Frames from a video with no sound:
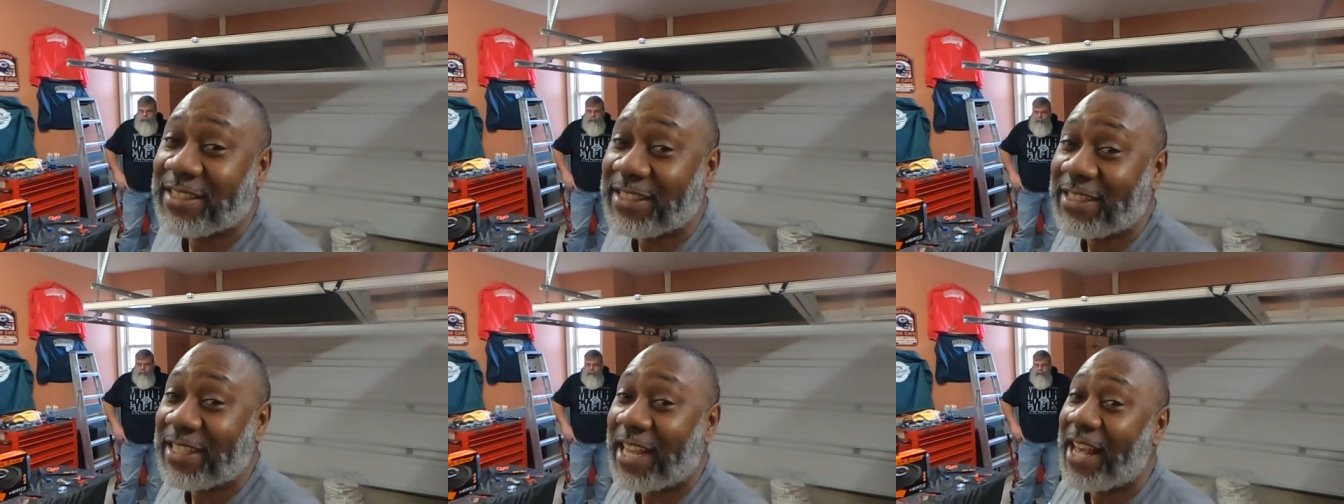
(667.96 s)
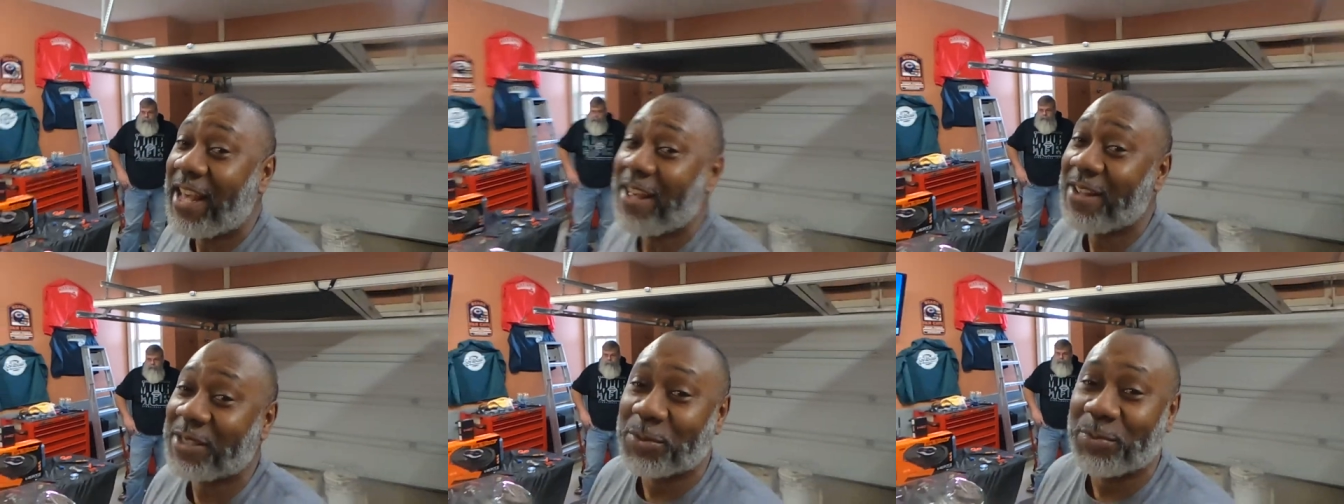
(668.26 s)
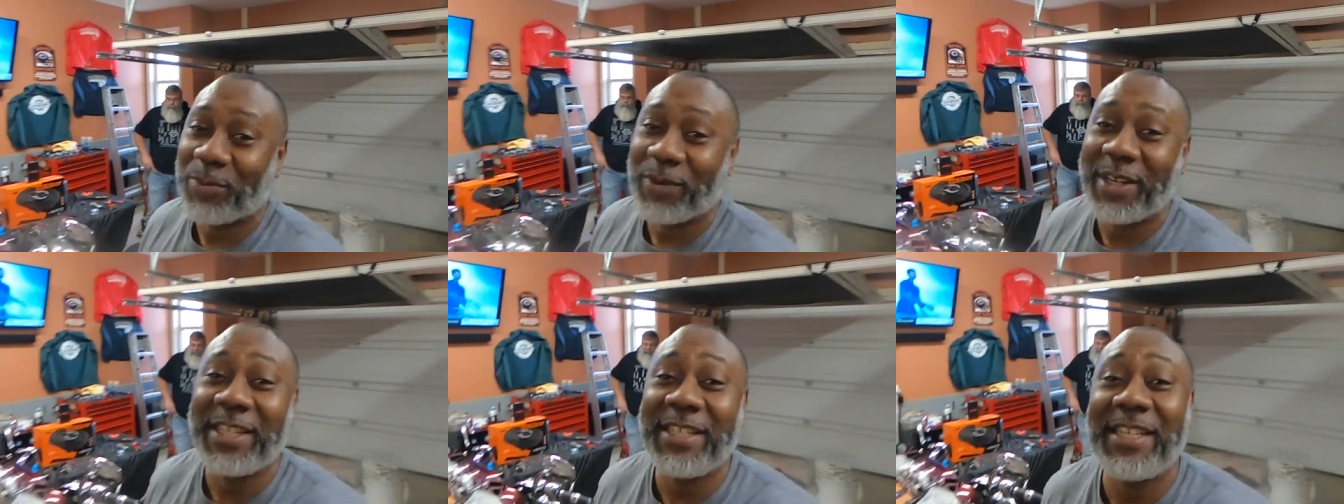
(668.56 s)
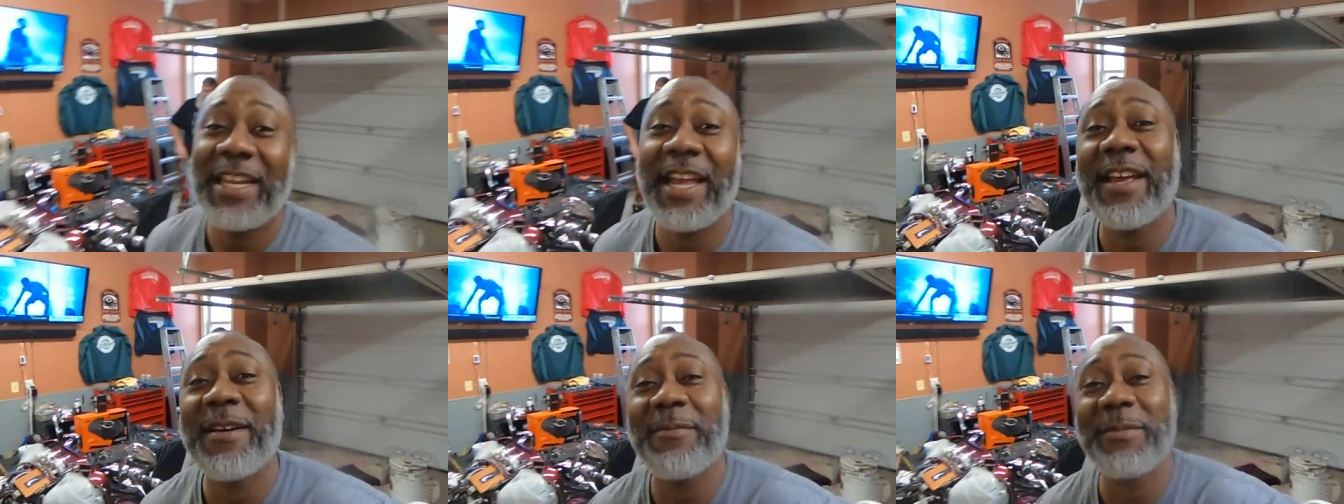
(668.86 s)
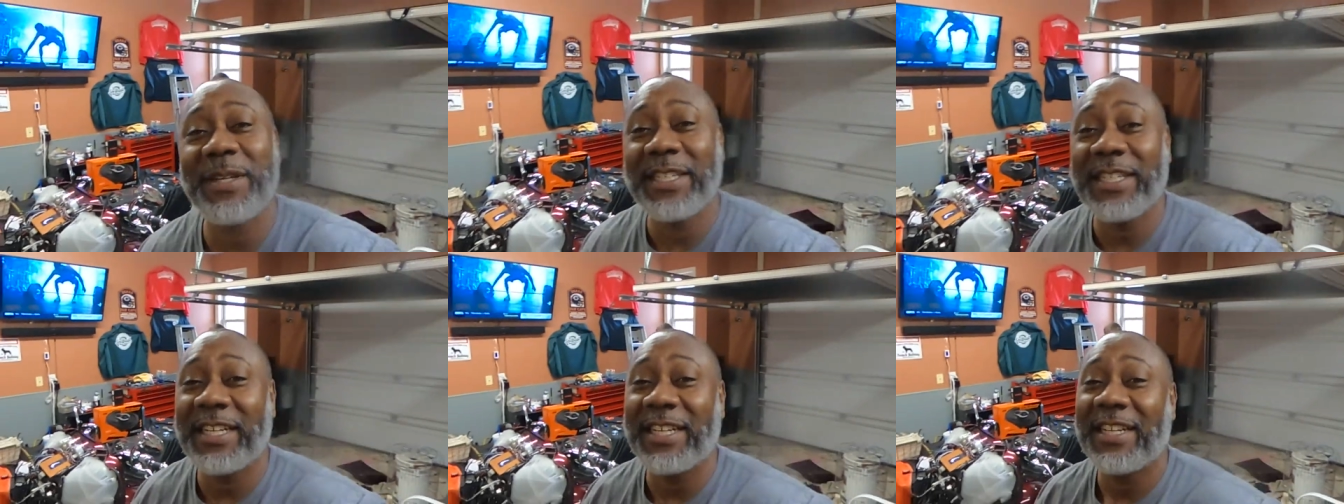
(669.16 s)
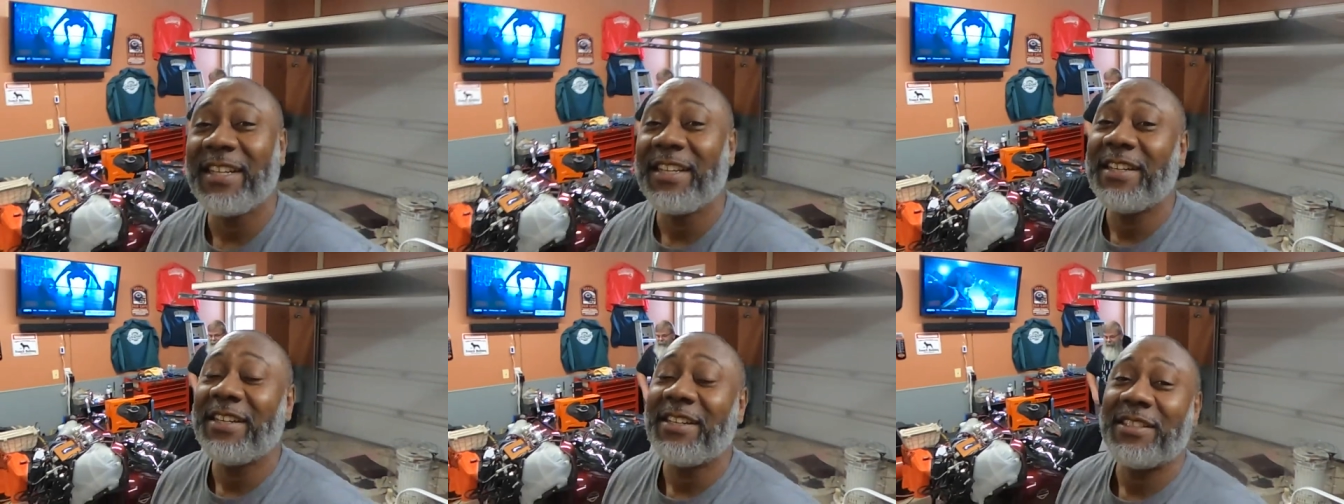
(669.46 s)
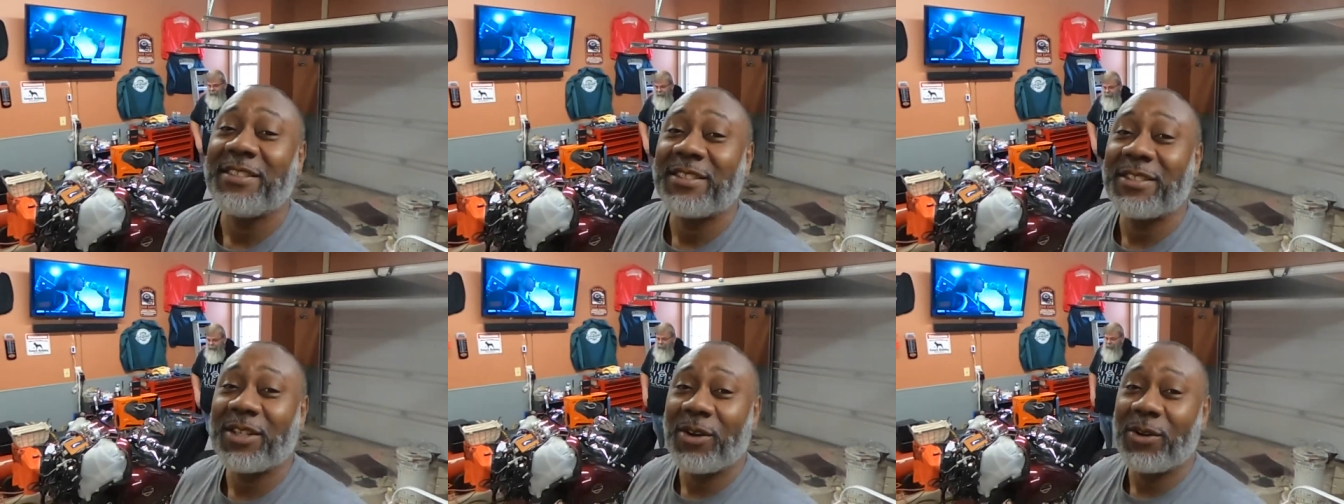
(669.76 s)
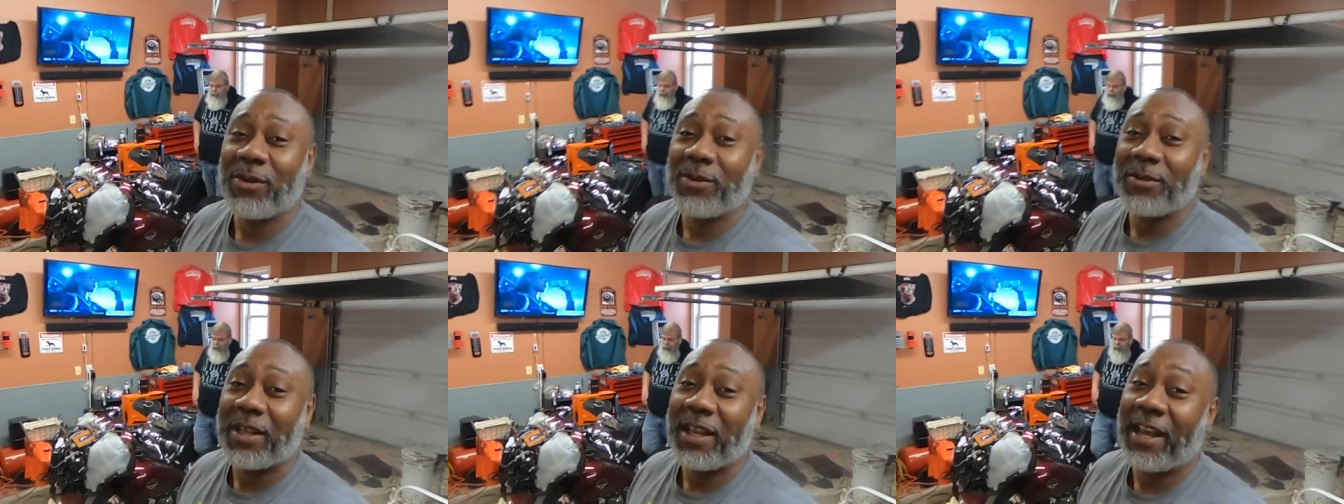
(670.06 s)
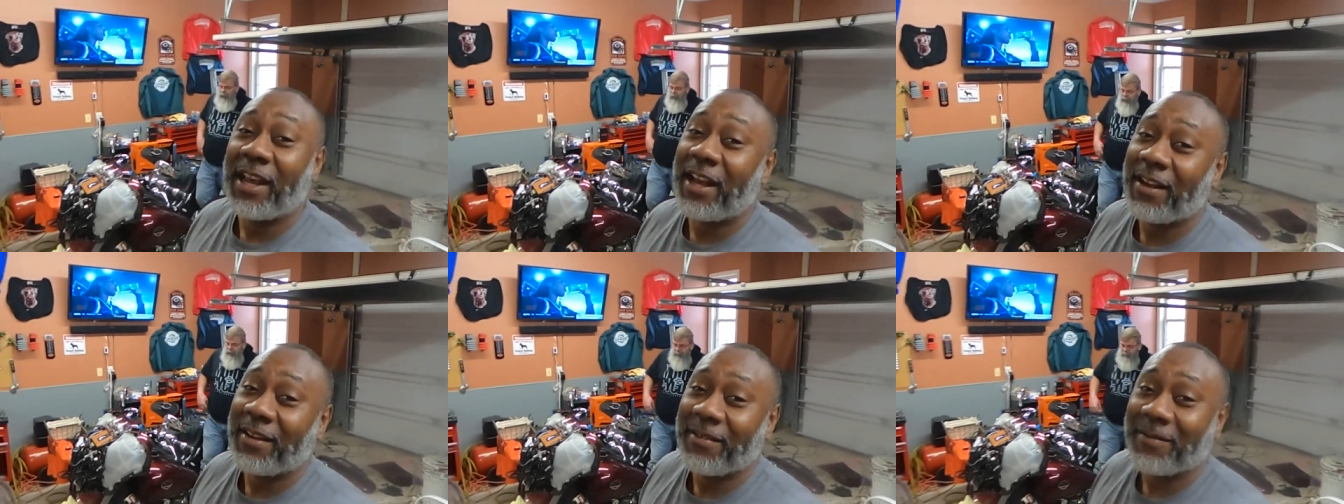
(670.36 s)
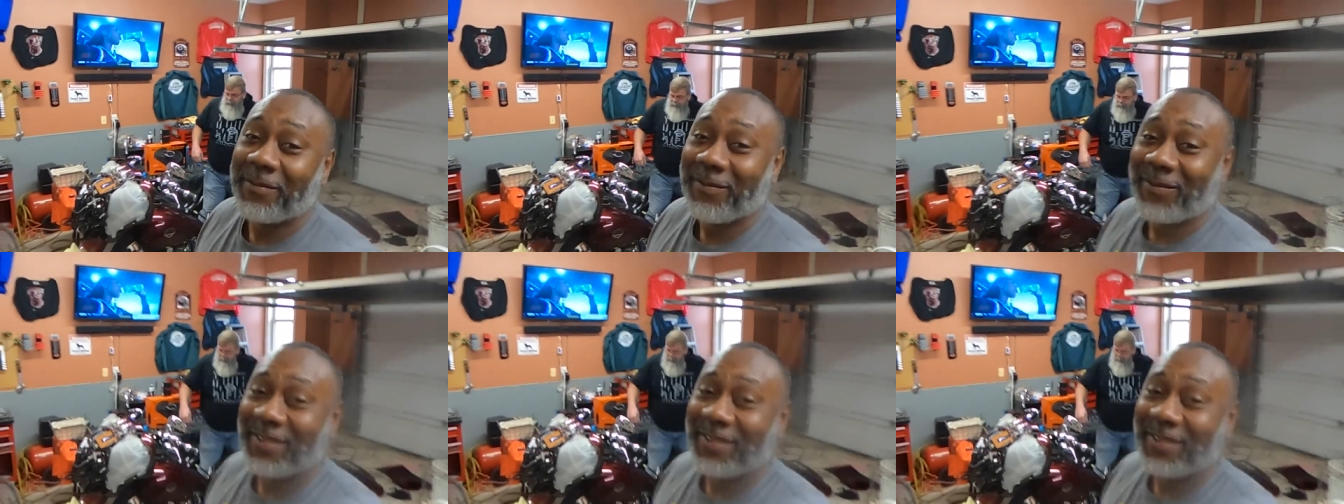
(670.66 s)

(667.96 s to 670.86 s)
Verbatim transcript: sounds pretty damn good. So uh,